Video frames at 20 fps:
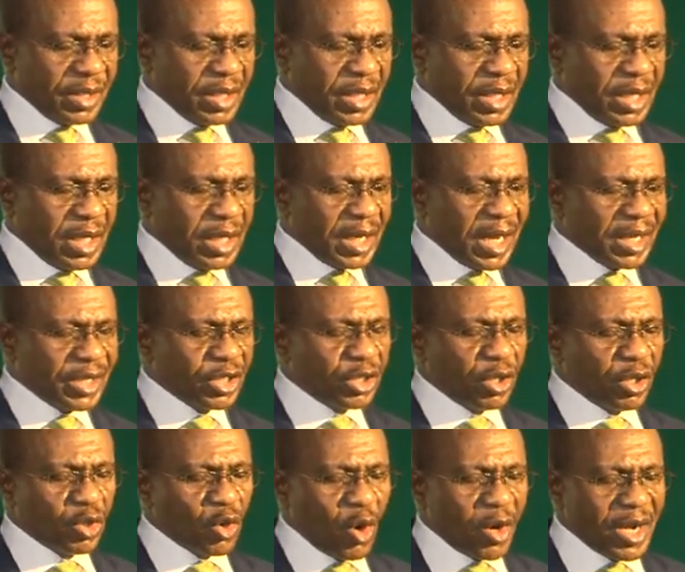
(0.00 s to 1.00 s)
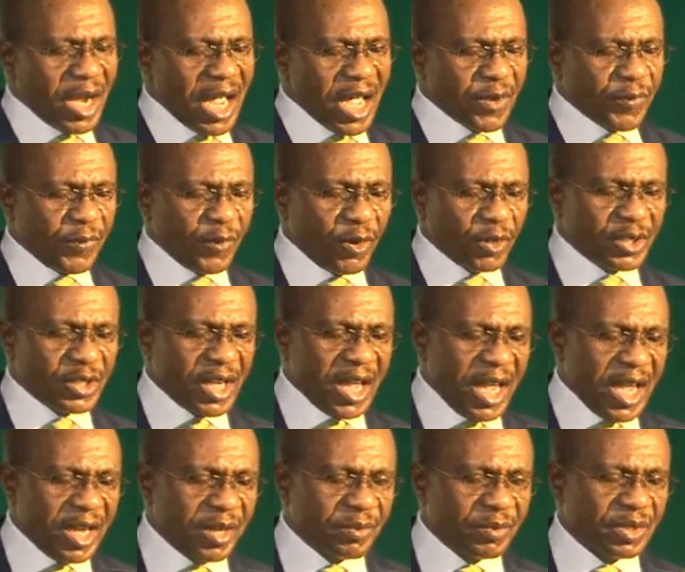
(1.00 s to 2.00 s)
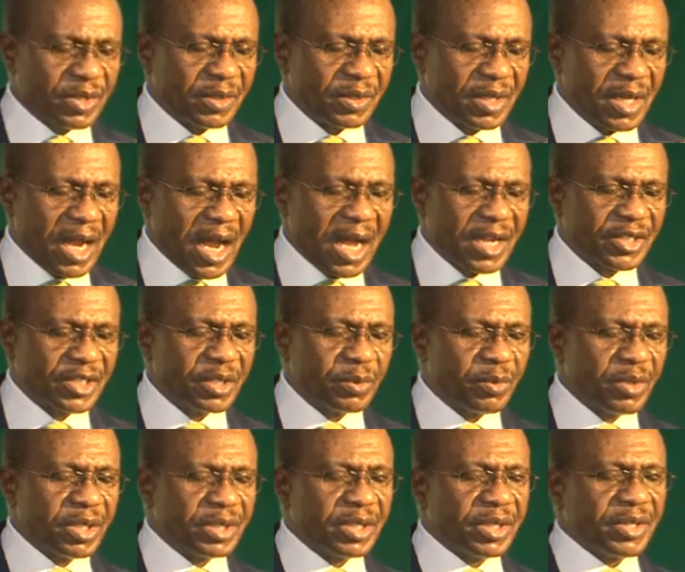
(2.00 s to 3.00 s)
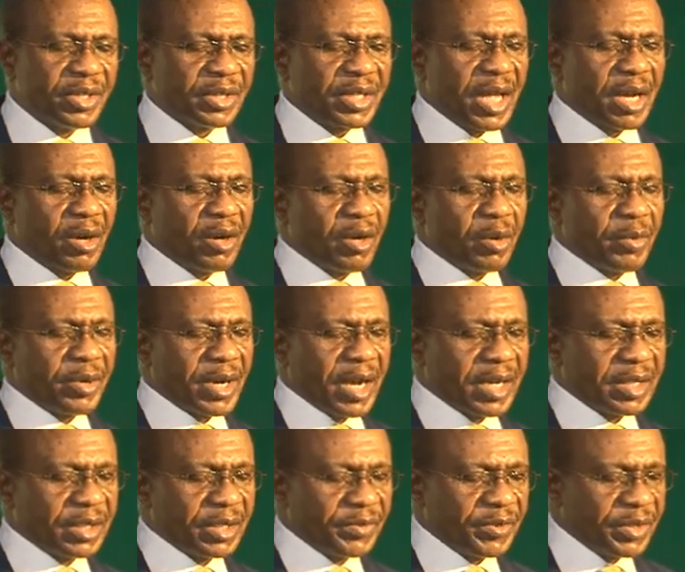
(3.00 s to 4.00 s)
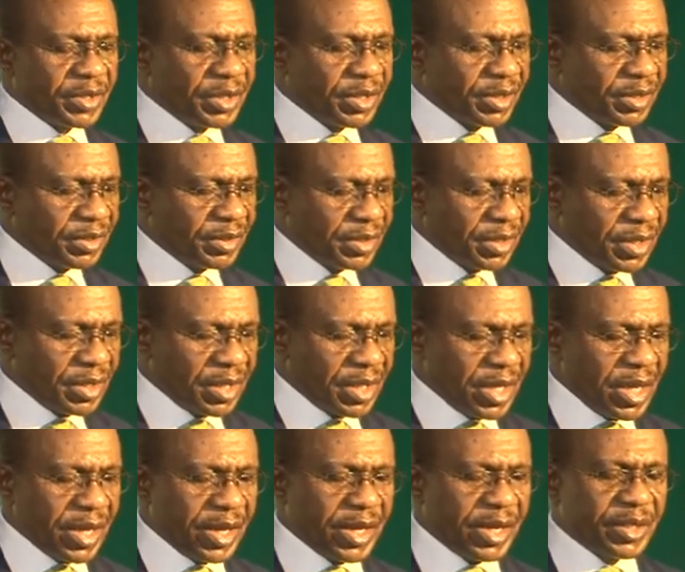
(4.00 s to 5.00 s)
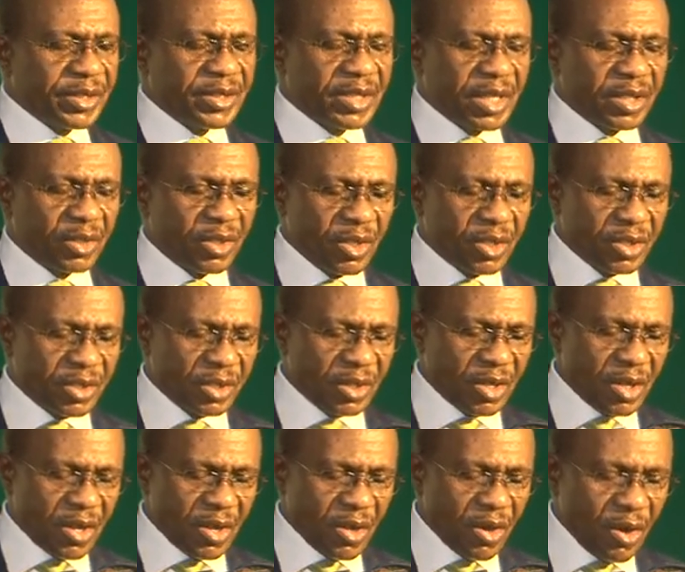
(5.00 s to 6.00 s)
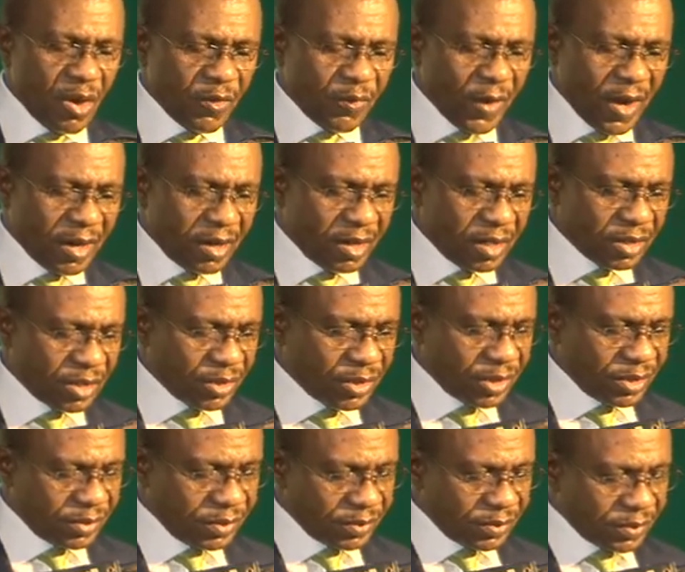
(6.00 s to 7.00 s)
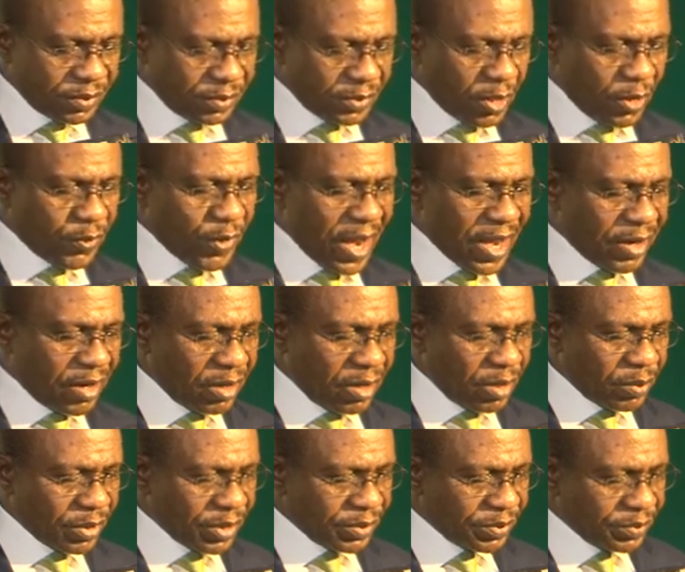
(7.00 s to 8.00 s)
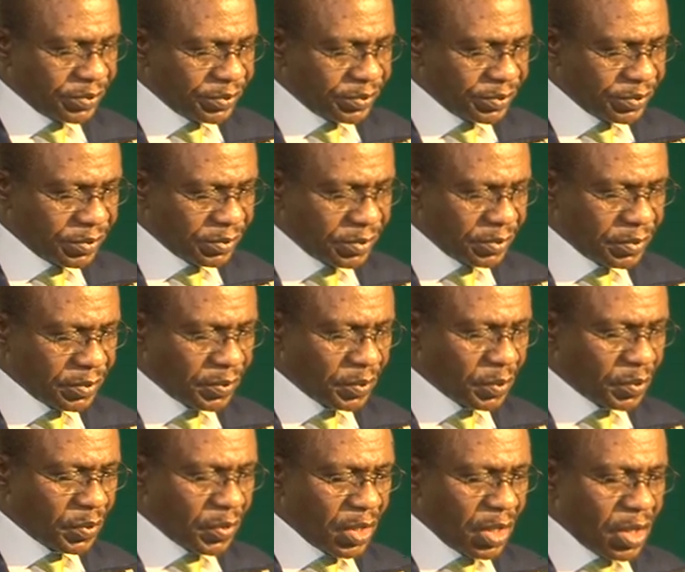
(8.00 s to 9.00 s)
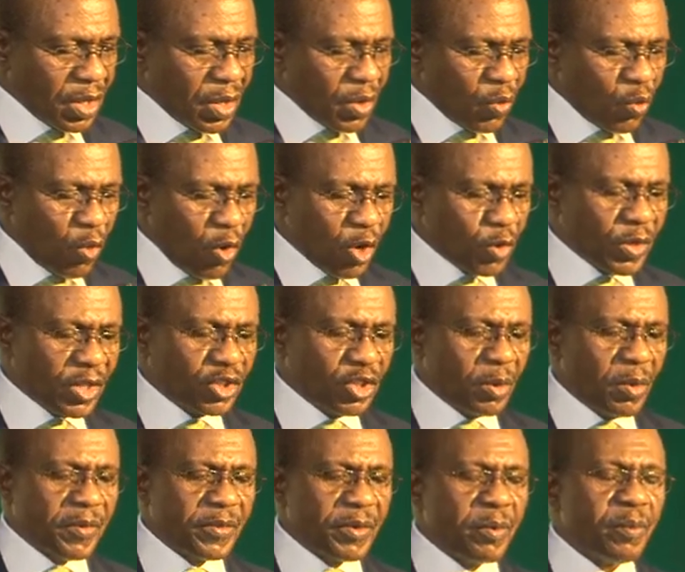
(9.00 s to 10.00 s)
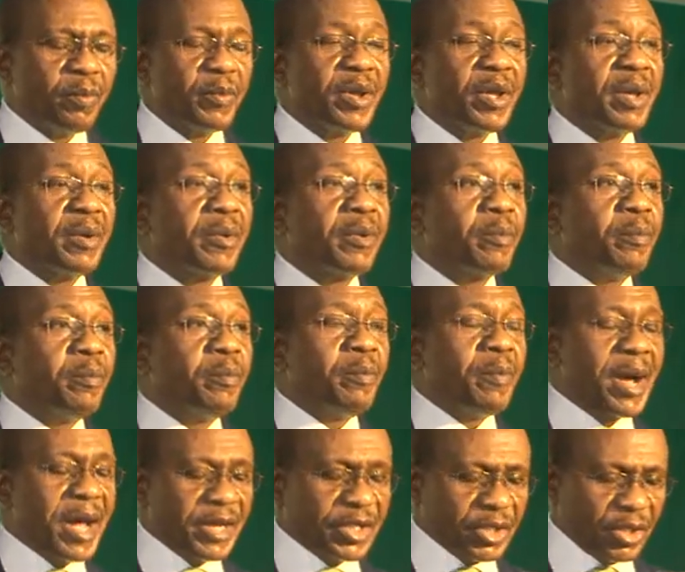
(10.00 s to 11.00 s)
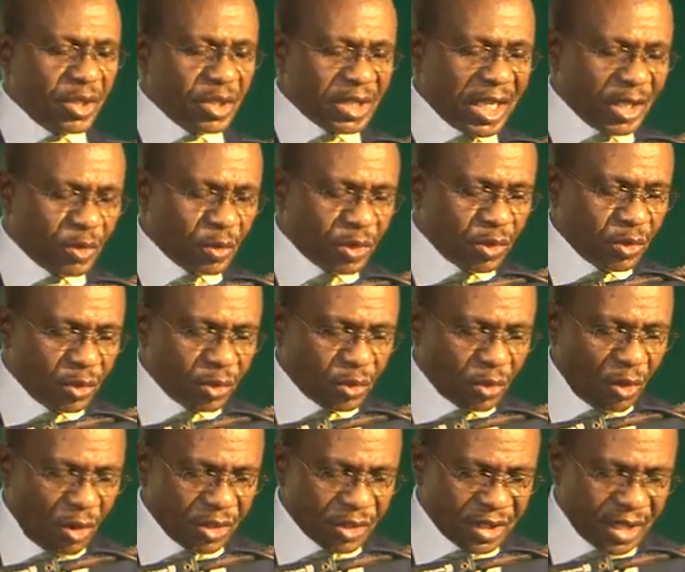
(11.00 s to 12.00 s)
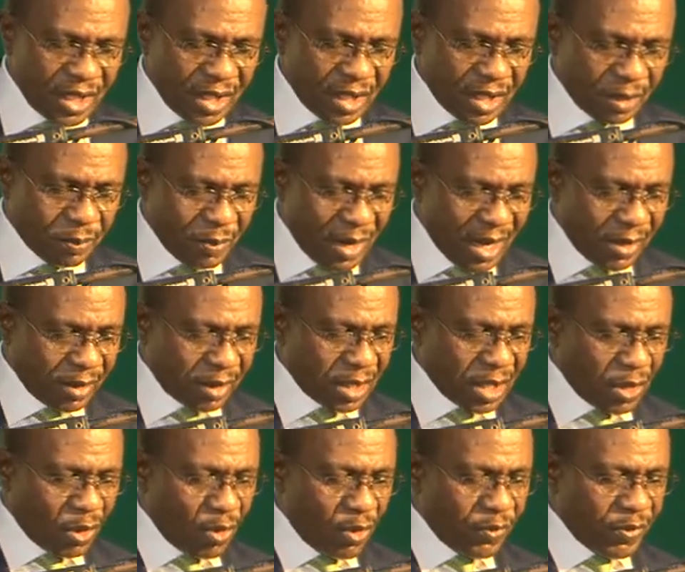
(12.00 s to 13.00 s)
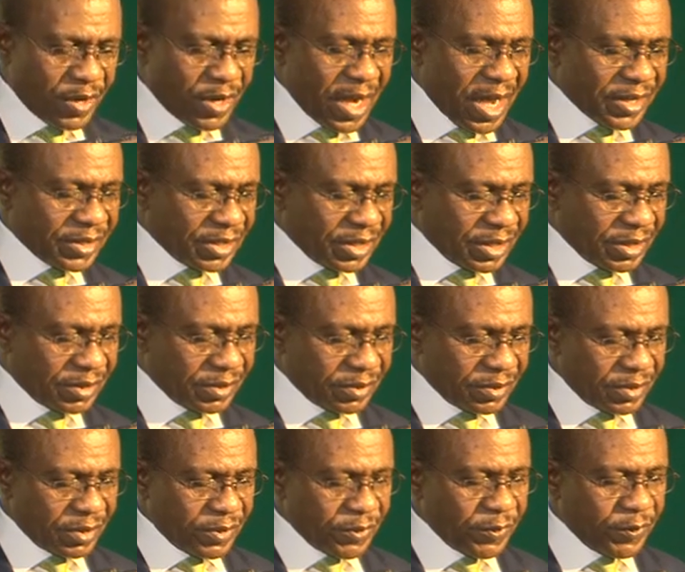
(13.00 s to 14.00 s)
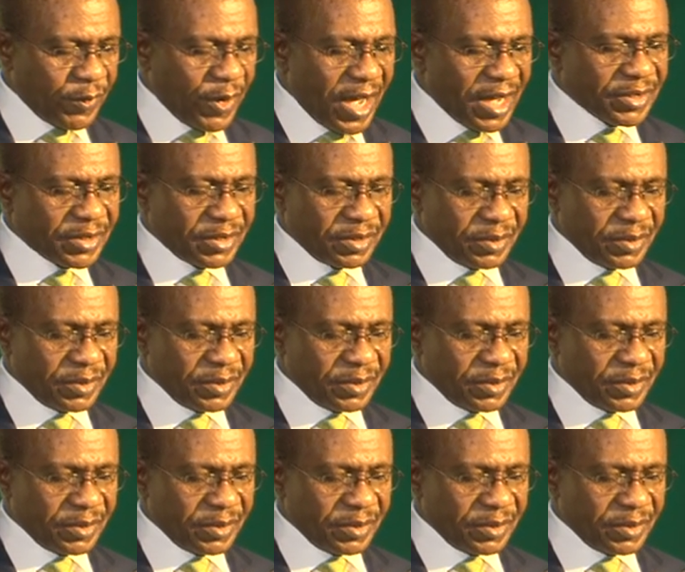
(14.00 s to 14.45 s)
in addition to other efforts aimed at stimulating greater economic activity in key sectors of our country, of our economy. What were some of the measures that we took to contain the COVID-19? First,